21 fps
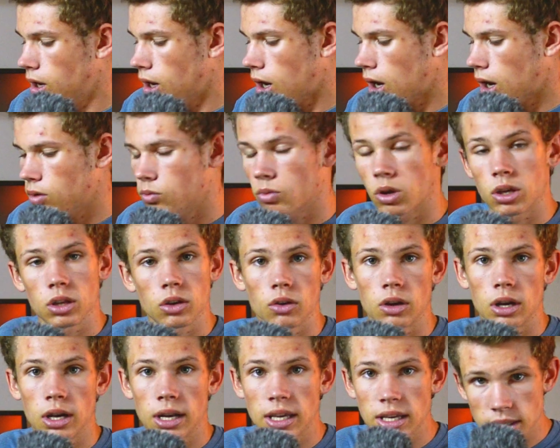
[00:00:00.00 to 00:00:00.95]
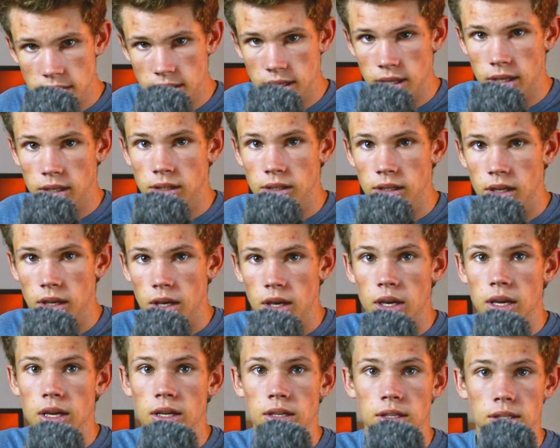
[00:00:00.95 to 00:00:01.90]
and when you release it,
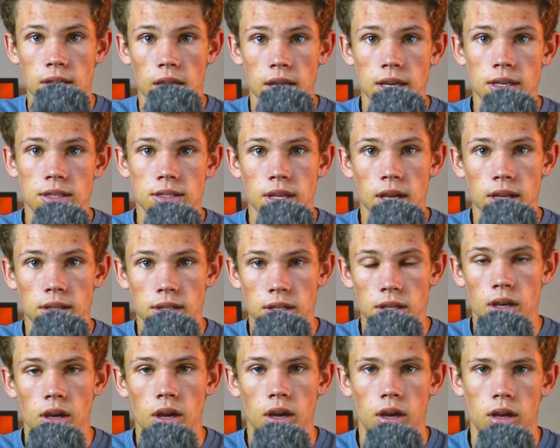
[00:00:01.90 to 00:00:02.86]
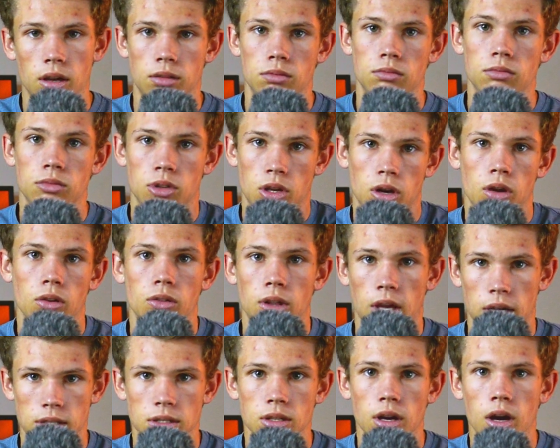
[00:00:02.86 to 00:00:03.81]
it takes that
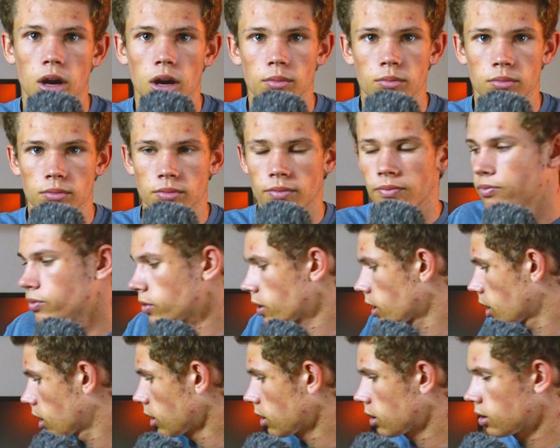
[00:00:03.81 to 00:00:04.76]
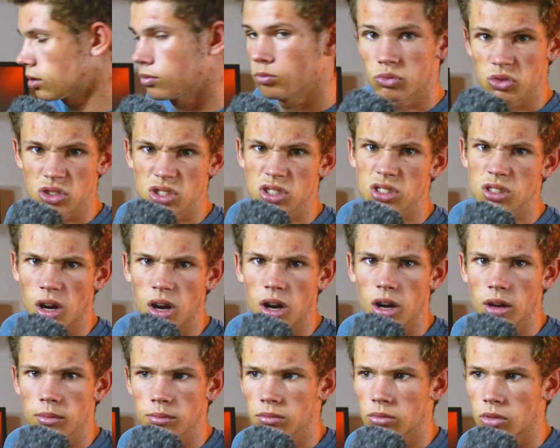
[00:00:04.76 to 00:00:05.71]
that time
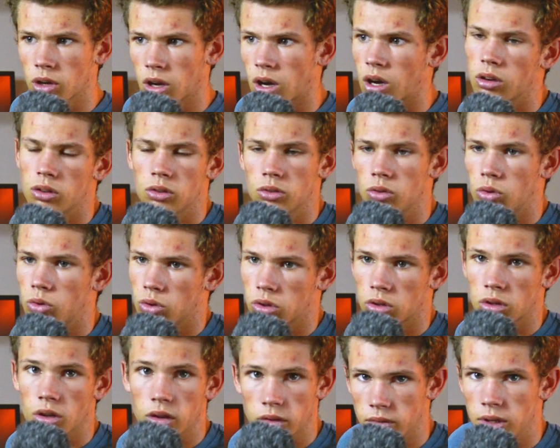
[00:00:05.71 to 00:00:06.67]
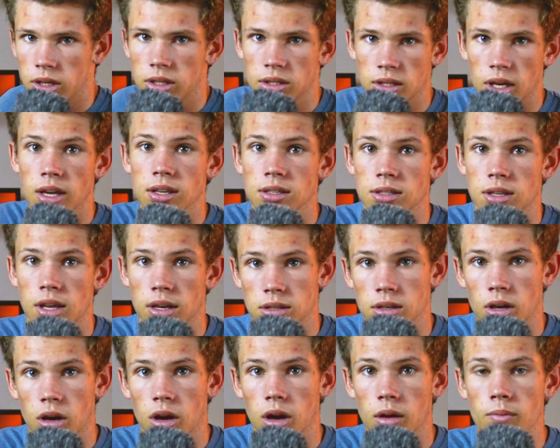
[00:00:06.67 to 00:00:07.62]
code, or it takes that
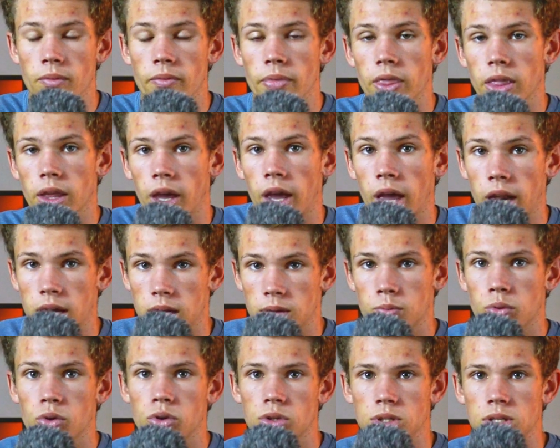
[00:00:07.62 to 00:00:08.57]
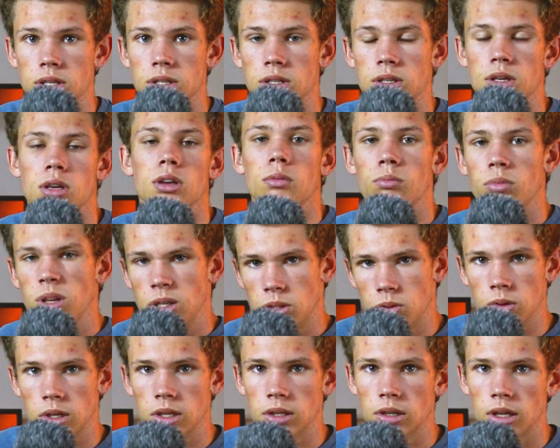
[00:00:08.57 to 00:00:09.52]
time and it puts it
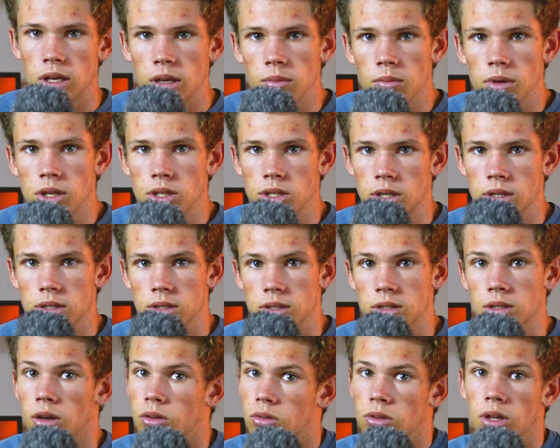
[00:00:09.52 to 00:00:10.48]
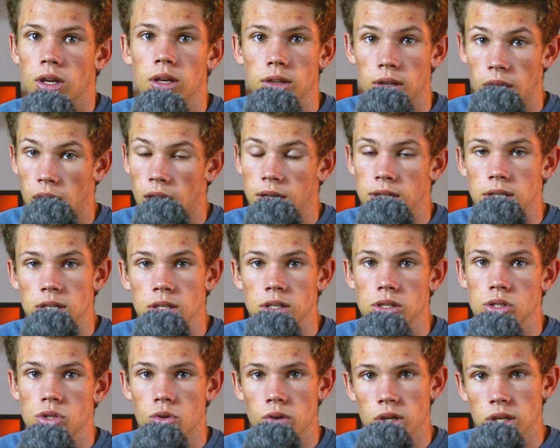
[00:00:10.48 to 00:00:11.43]
between the images. So then that
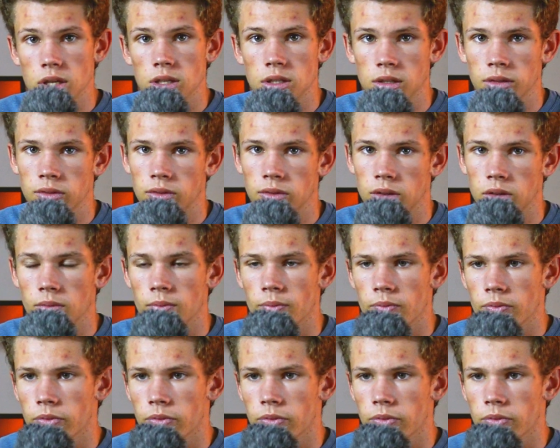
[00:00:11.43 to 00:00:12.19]
is your interval.